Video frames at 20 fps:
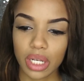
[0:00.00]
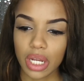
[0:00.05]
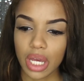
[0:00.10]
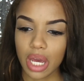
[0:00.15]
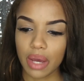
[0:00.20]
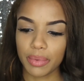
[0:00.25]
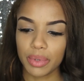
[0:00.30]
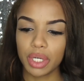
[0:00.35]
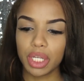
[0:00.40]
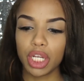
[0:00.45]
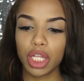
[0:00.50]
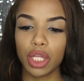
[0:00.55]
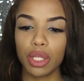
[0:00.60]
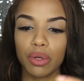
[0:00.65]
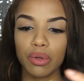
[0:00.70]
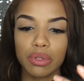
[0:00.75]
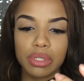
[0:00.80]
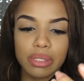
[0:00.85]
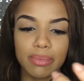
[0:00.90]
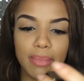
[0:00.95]
Now I'm going to
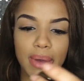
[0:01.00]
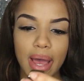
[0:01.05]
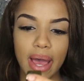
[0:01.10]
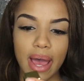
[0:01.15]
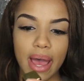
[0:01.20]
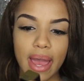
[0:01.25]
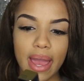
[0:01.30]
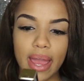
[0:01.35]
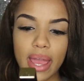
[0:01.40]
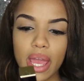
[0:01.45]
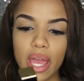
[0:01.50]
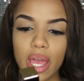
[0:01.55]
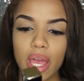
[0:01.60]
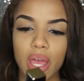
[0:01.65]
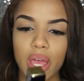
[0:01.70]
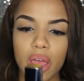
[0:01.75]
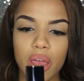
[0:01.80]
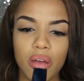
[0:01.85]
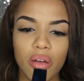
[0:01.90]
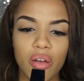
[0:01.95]
use my
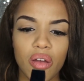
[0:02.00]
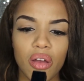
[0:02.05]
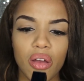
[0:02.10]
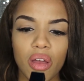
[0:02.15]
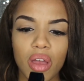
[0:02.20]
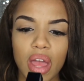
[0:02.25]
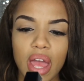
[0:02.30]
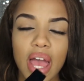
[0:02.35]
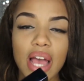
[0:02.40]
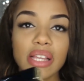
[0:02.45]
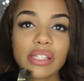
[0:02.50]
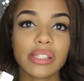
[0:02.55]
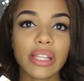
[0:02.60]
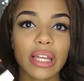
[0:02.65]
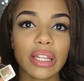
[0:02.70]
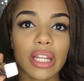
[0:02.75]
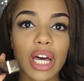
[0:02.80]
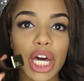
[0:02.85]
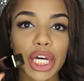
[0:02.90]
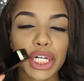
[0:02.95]

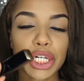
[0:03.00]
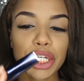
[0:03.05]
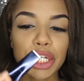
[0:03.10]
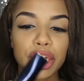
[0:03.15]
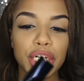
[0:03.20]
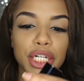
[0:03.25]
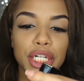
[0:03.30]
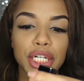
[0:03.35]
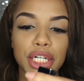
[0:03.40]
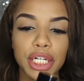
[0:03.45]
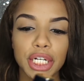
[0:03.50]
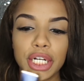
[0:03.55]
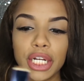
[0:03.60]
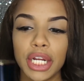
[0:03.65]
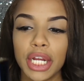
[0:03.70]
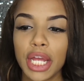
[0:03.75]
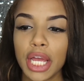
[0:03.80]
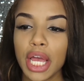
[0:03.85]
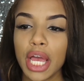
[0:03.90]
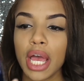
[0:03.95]
Estee Lauder
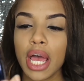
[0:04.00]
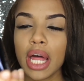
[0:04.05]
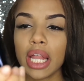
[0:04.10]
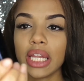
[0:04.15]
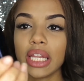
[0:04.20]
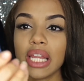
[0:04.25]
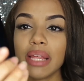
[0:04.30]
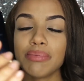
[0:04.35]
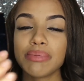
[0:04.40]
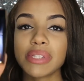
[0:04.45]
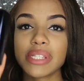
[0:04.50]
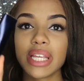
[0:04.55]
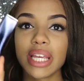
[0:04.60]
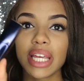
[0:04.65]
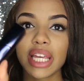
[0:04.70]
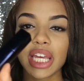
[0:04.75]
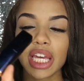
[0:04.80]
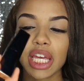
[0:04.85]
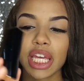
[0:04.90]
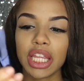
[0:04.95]

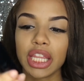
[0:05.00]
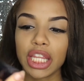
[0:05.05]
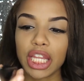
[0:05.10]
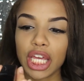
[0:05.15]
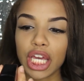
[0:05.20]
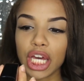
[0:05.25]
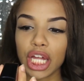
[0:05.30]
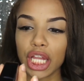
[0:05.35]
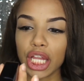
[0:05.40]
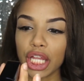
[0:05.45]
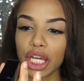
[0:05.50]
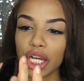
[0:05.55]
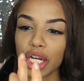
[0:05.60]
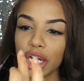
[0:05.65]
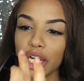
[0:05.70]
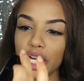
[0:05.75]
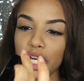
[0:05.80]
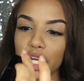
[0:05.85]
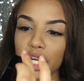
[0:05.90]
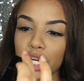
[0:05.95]
lipstick in the
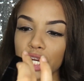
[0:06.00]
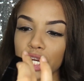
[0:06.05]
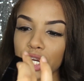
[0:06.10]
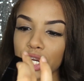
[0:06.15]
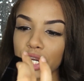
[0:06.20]
color